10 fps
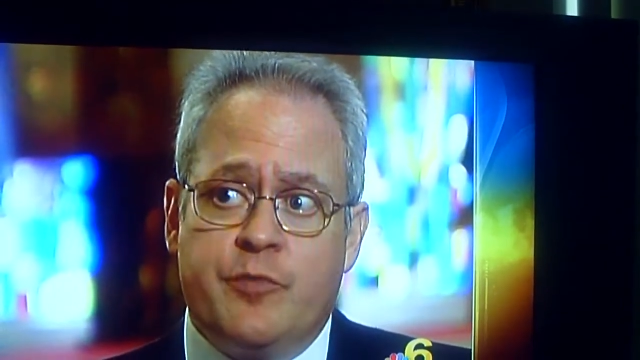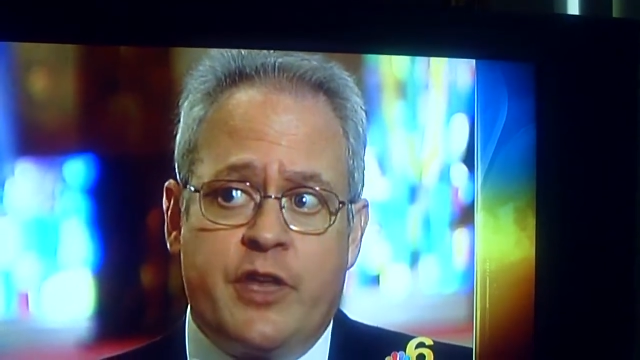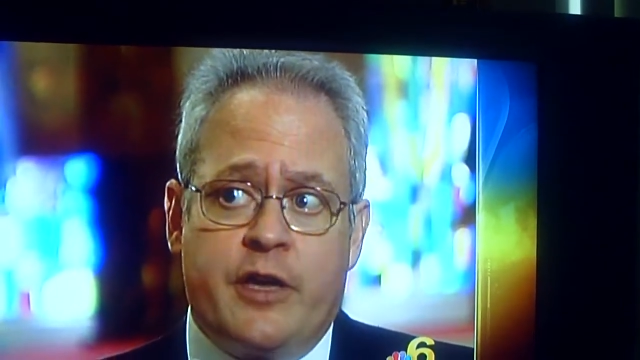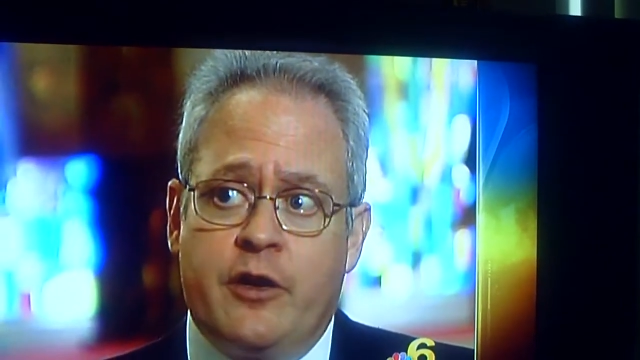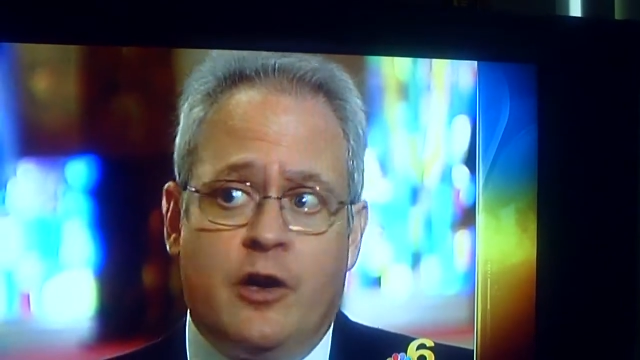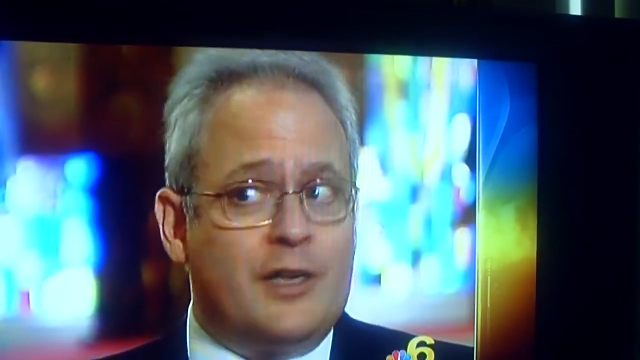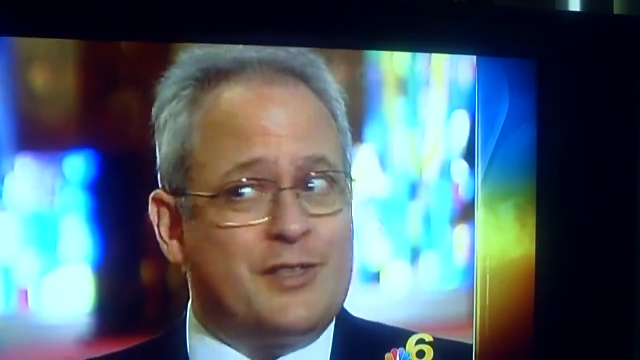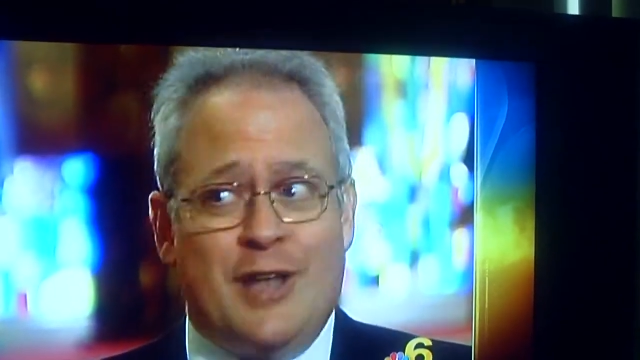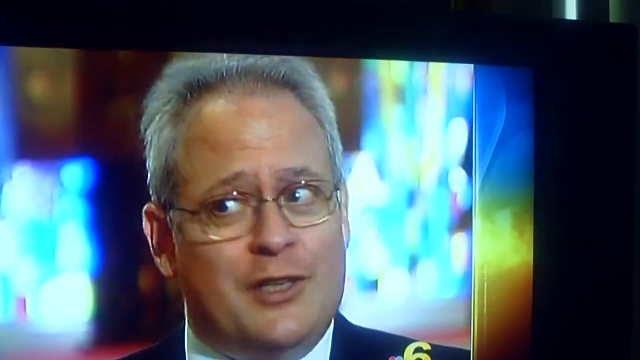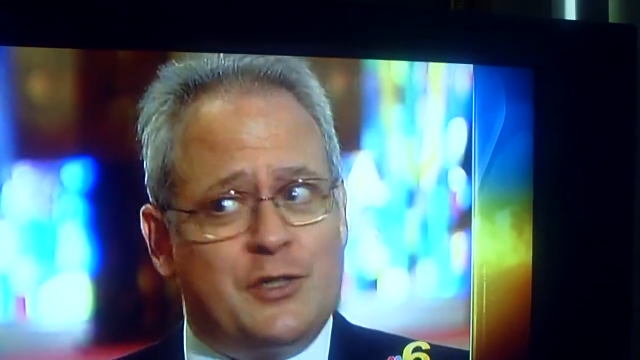thank God, has
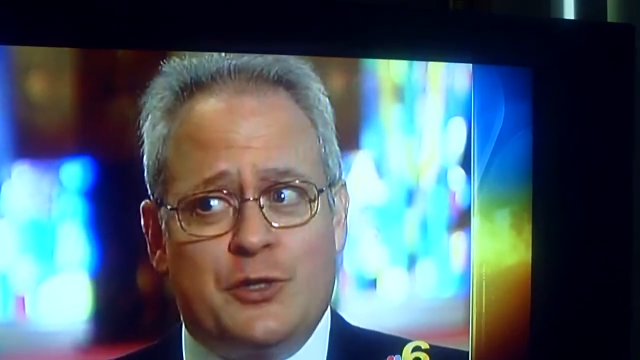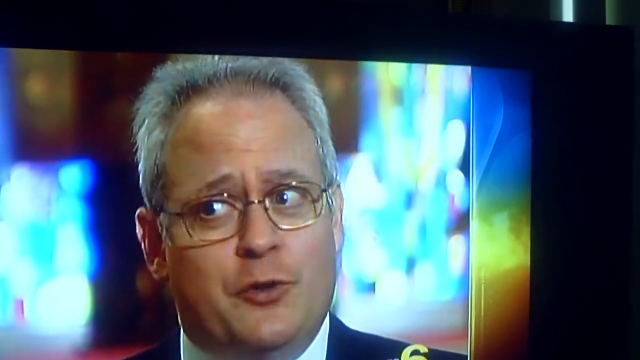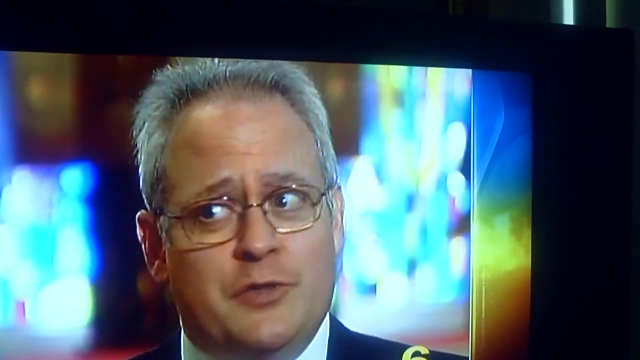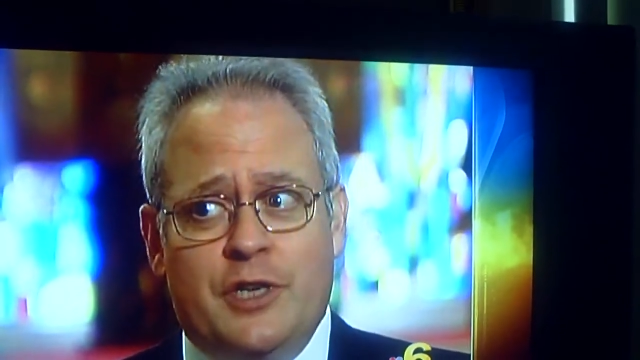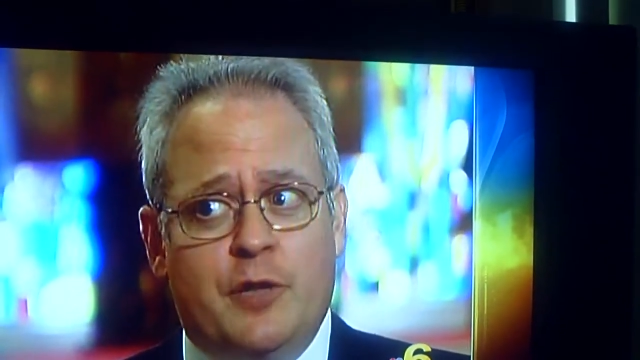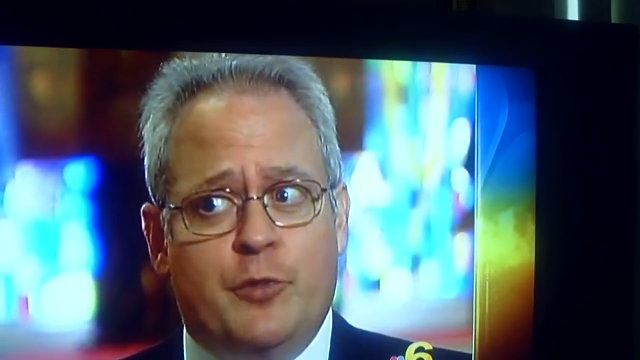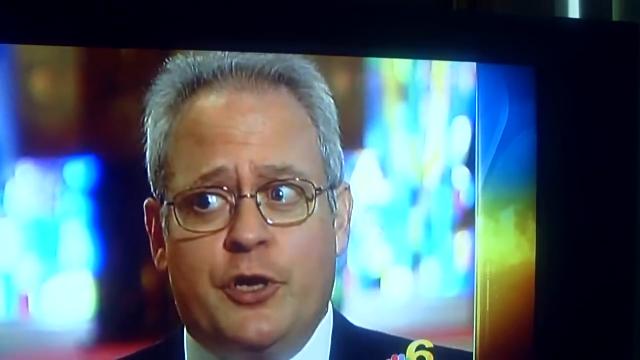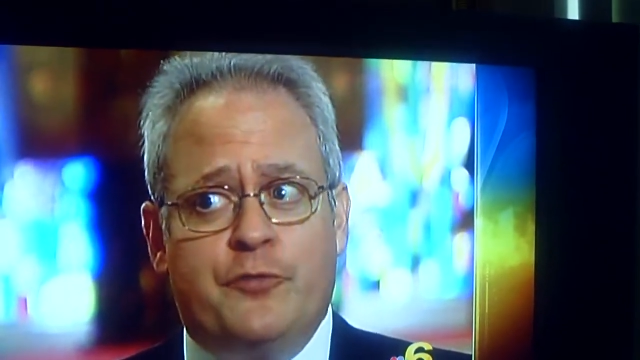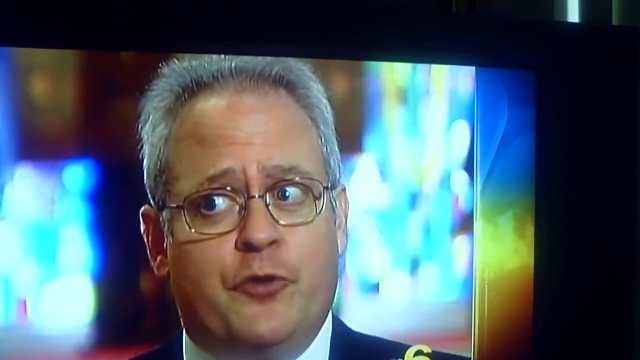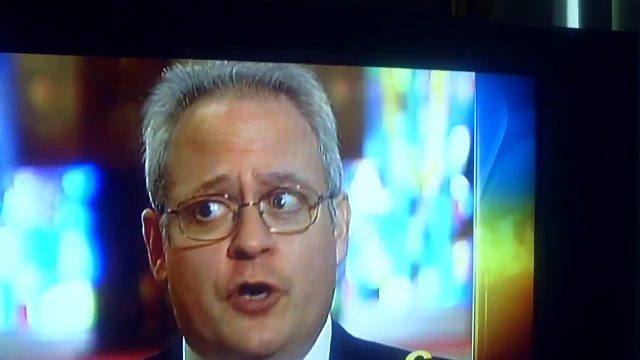not stoned
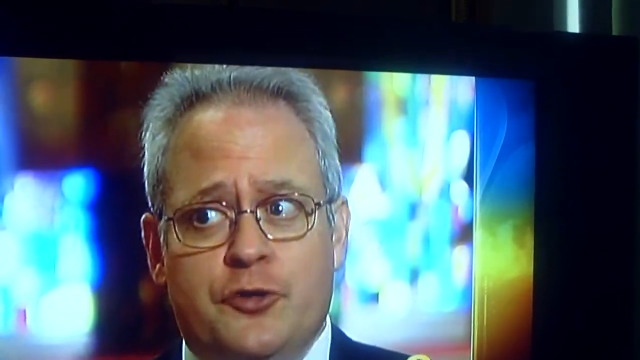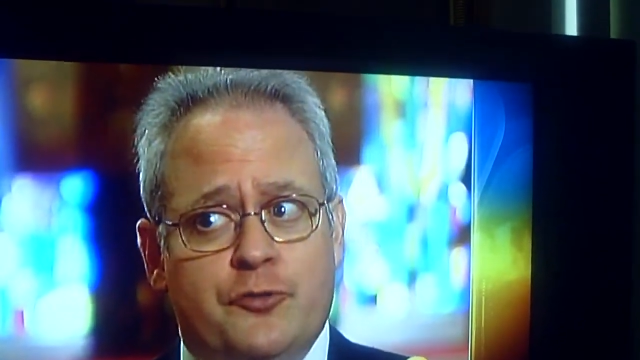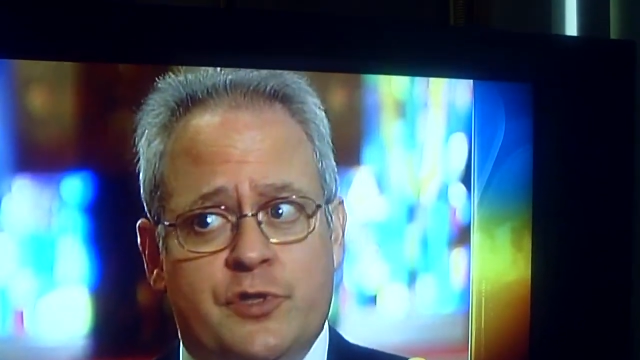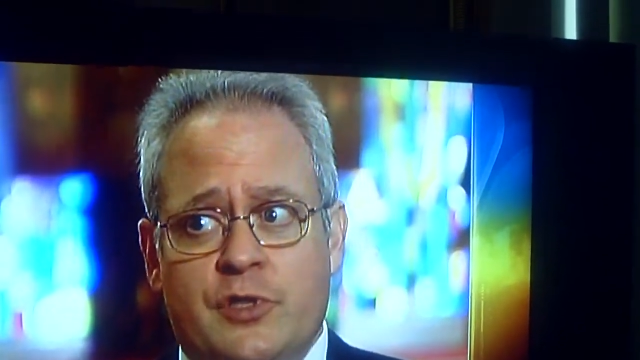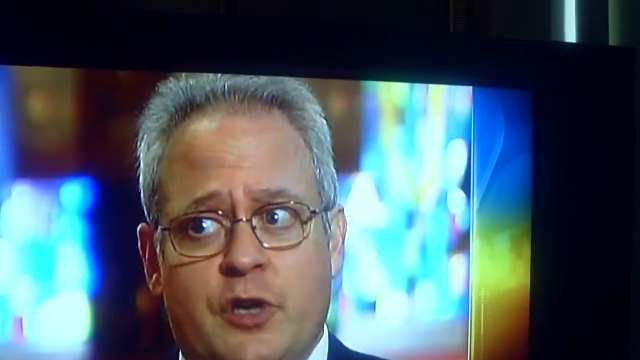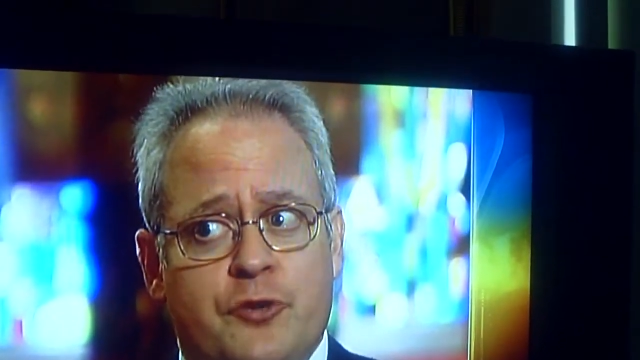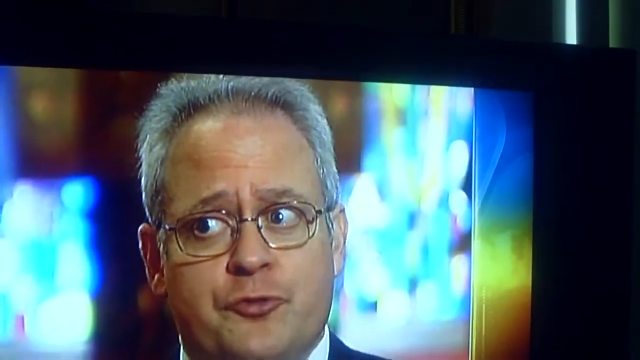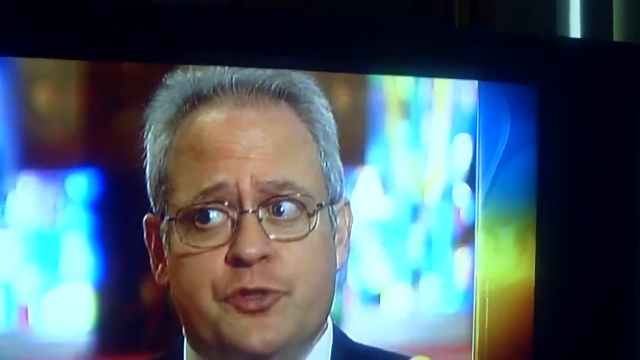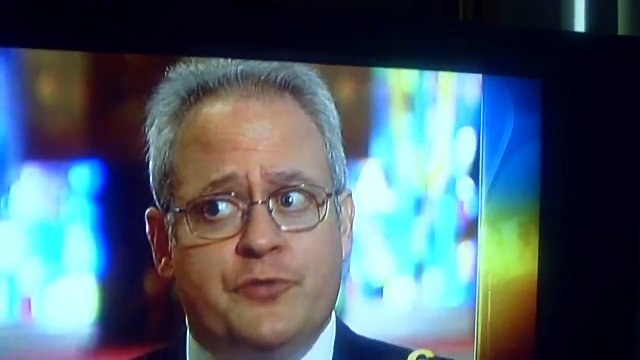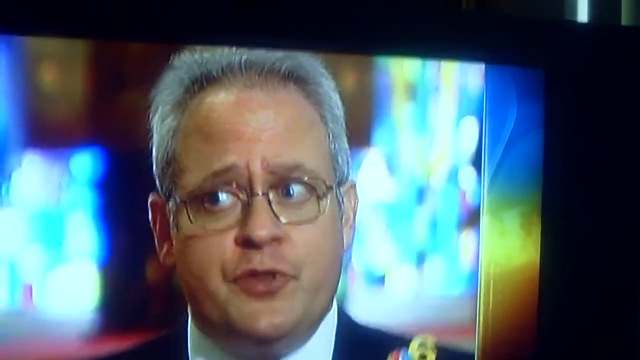anybody for hundreds and hundreds of